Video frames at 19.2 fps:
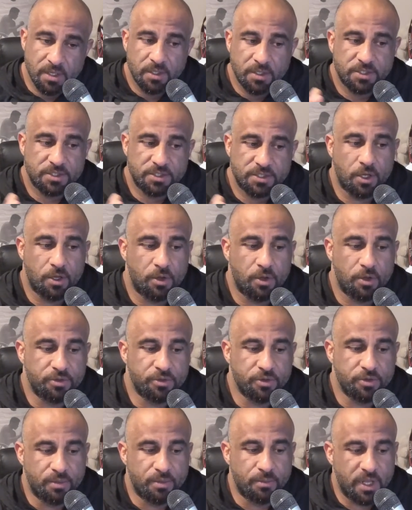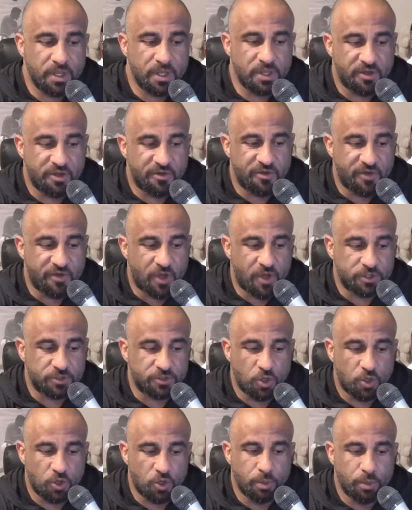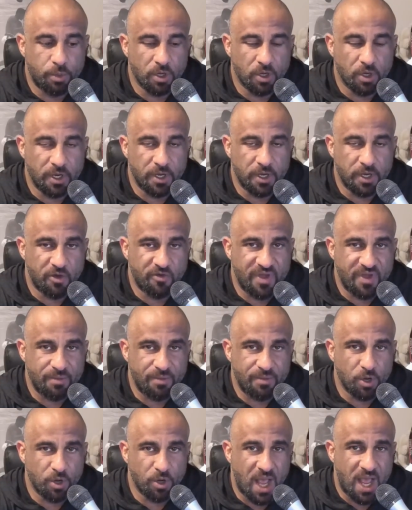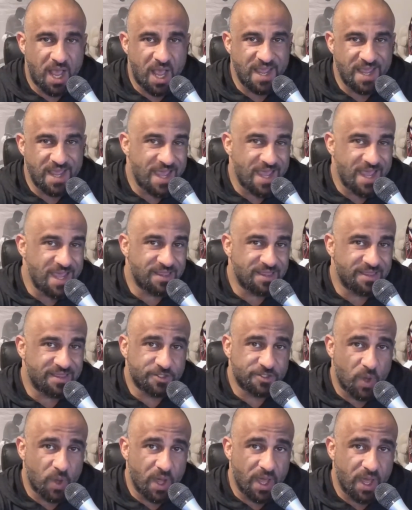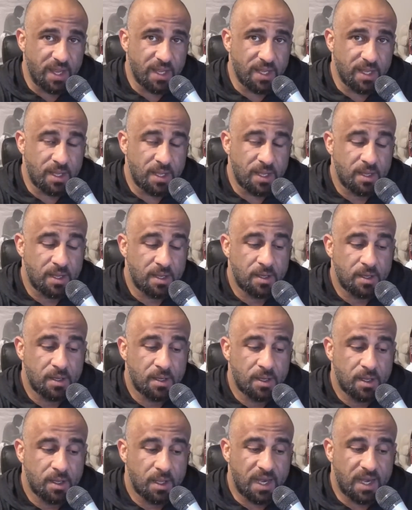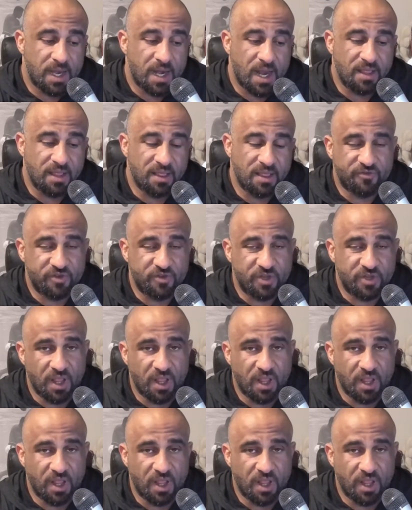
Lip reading: So through the month of October and November, I ate this way, and I lifted